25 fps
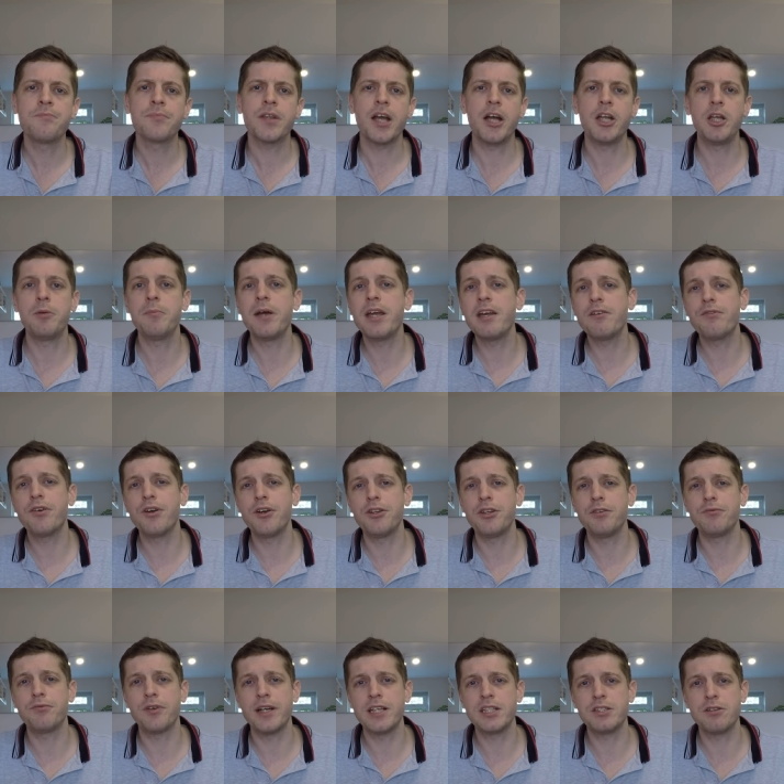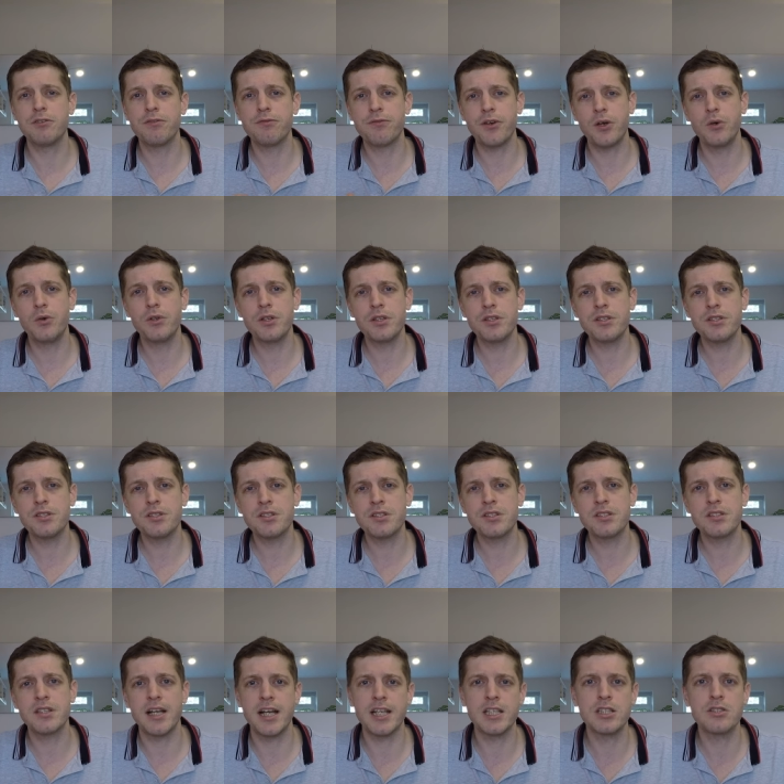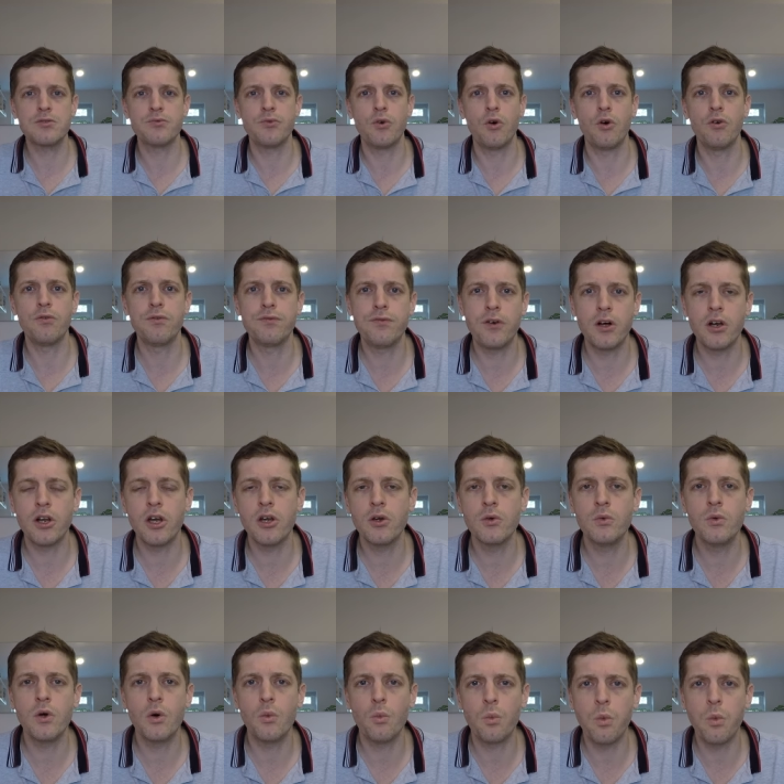And you may have heard the phrase that focus stands for follow